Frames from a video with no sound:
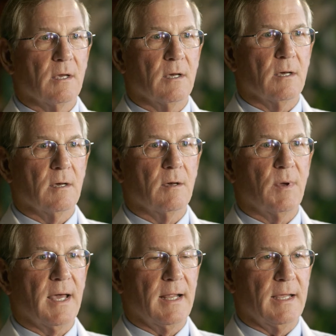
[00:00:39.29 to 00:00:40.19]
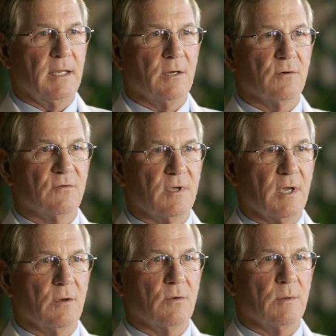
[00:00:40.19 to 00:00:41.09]
about 8 years
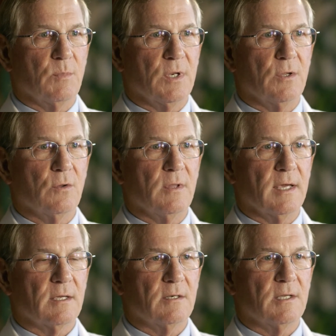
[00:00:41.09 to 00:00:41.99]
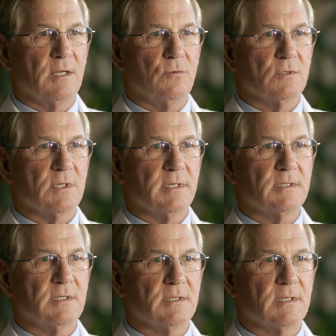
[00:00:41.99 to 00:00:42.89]
ago, and have been doing that continuously
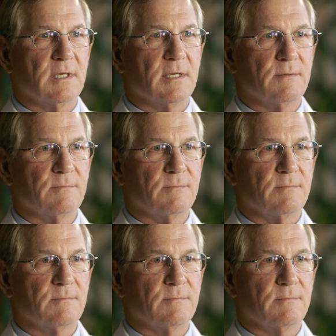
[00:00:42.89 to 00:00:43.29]
since then.